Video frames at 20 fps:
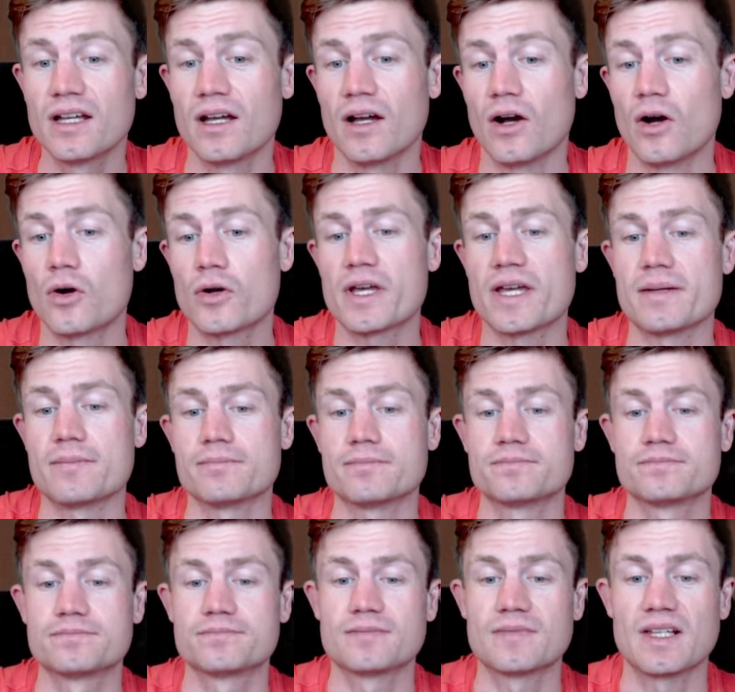Okay,
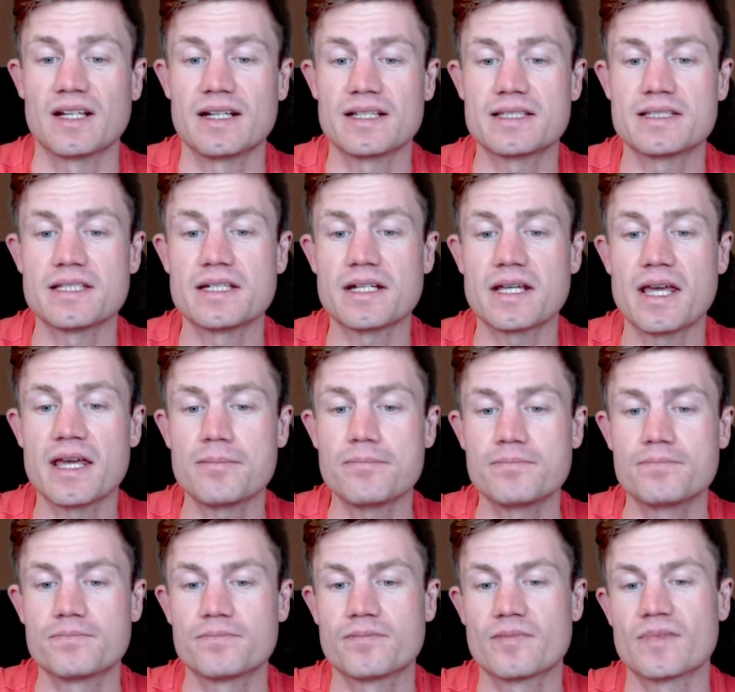let's see the
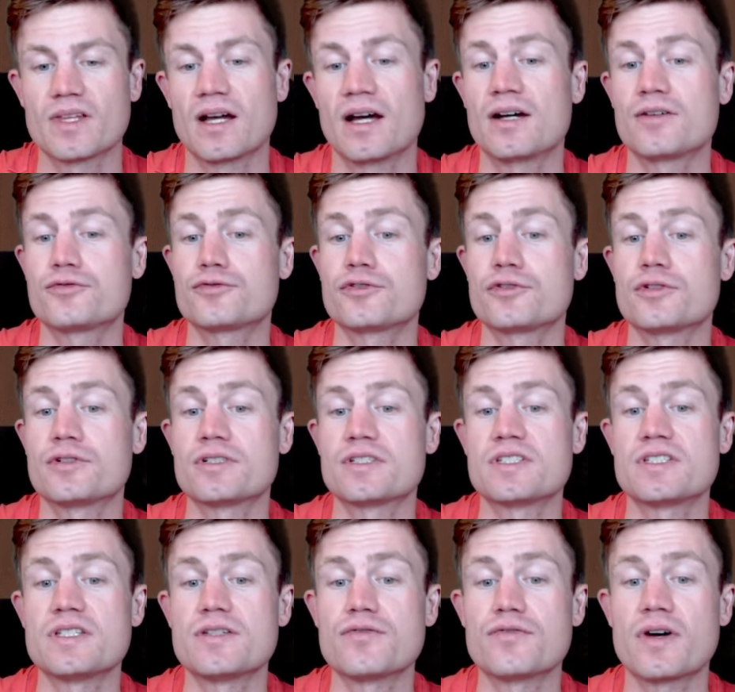game. After
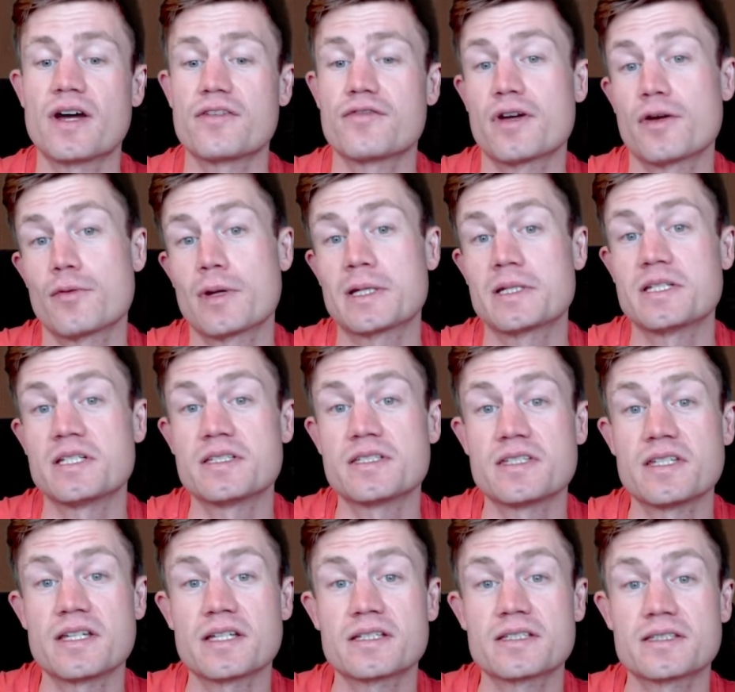c5 I went
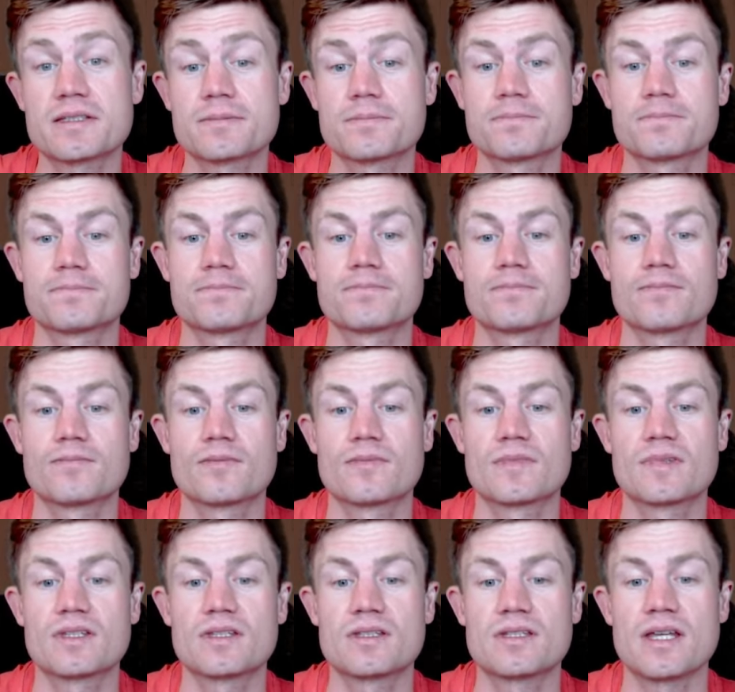d6,
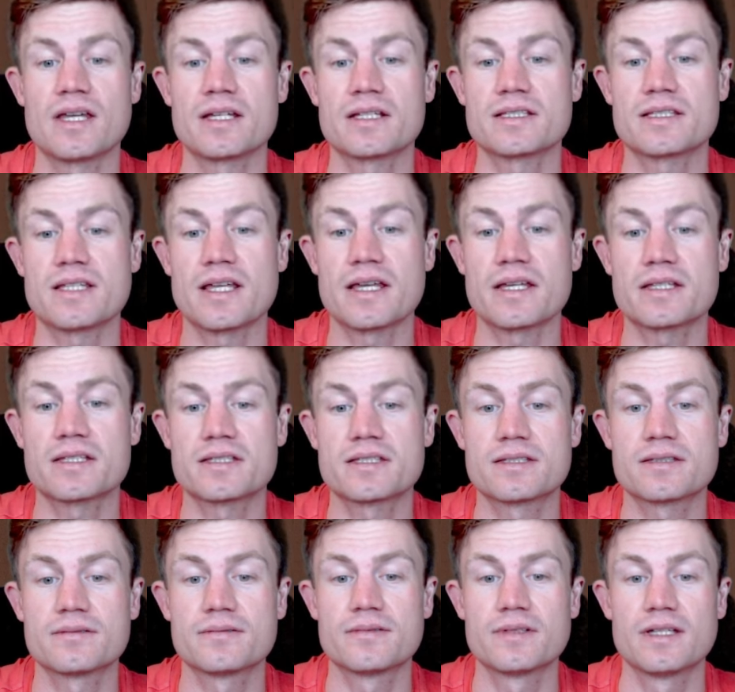
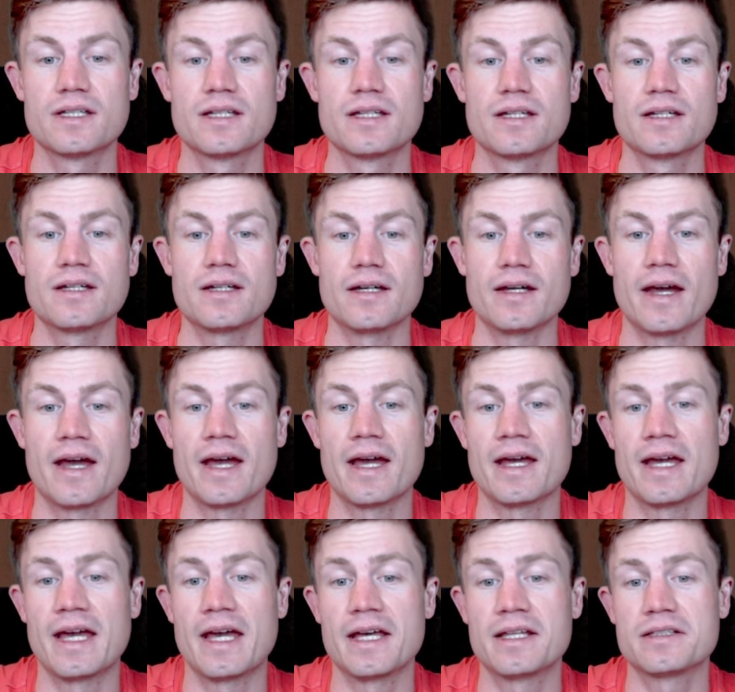takes,
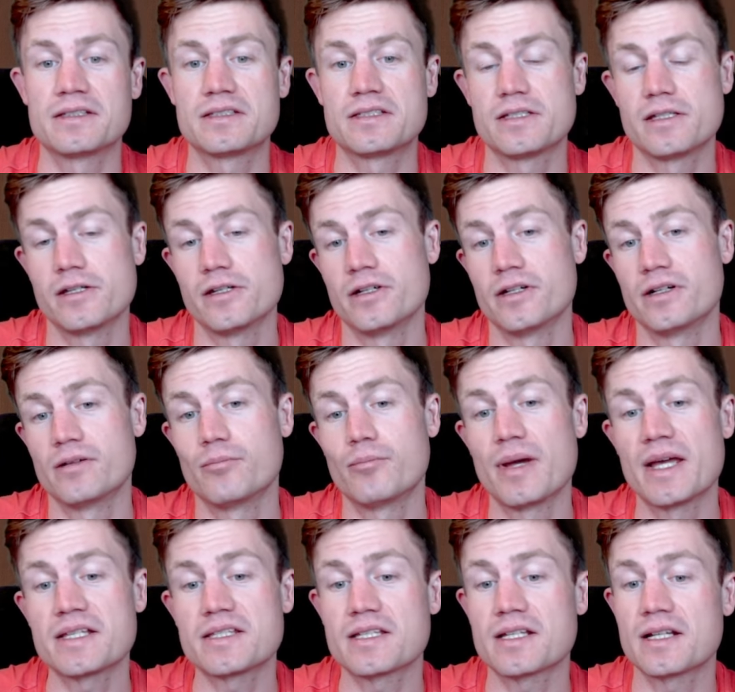and here
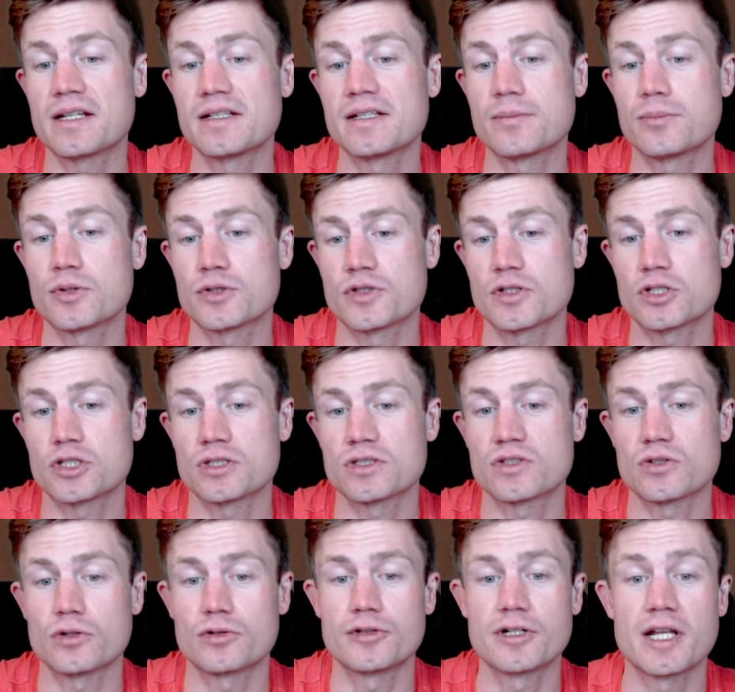basically the position is
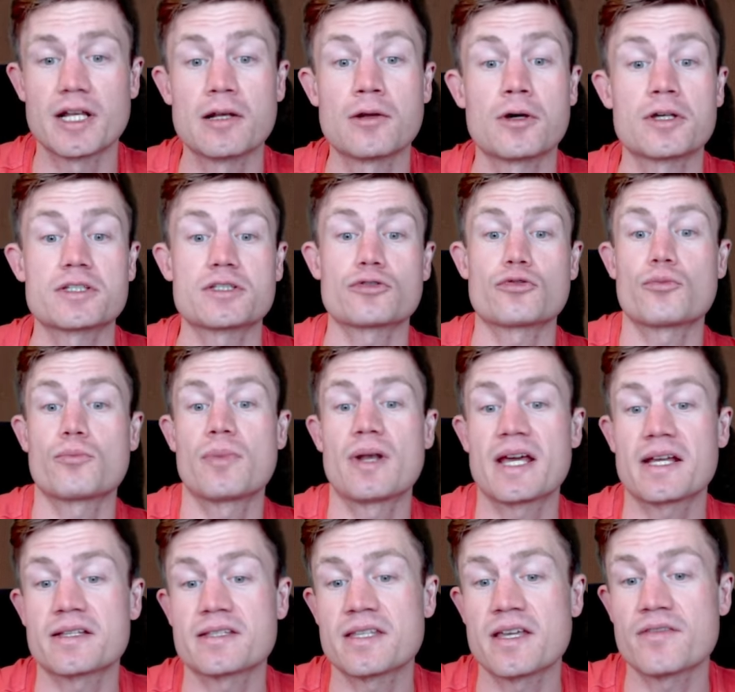already lost.
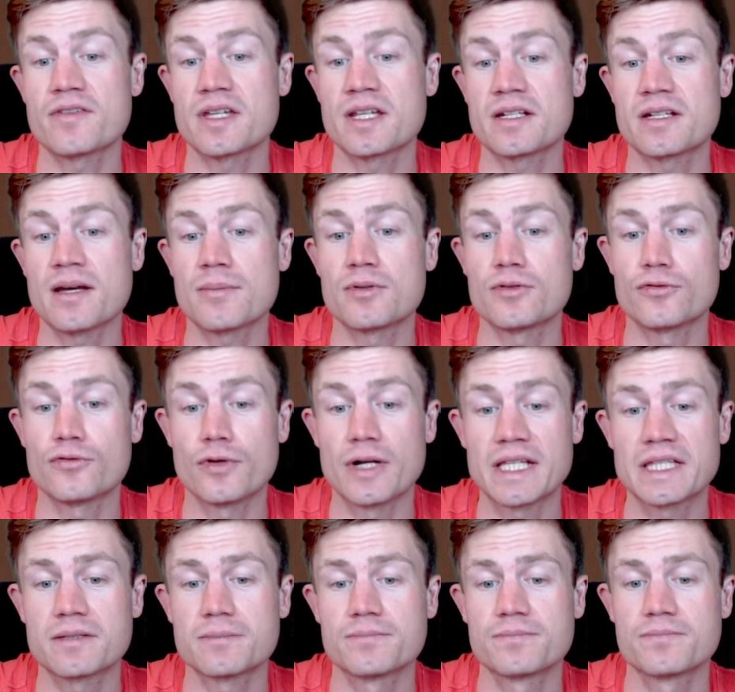Black is having a double threat,